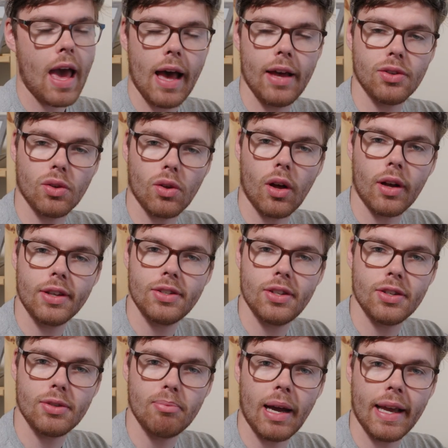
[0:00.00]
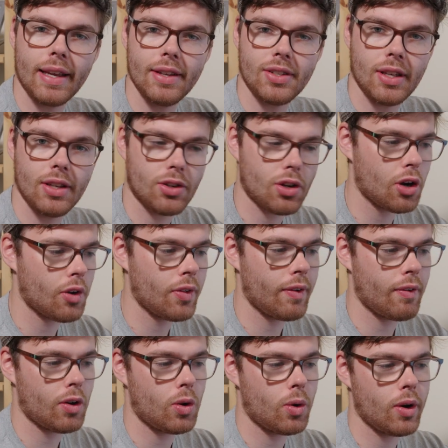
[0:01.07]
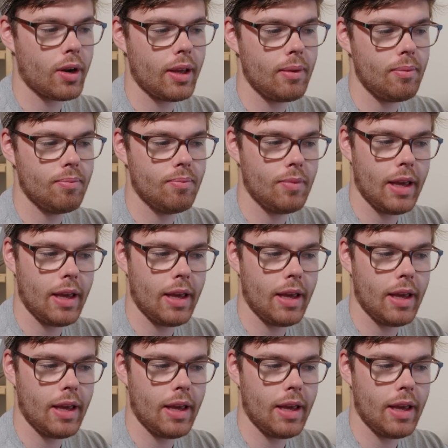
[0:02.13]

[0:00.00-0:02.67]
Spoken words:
As long as this mic is internally recording,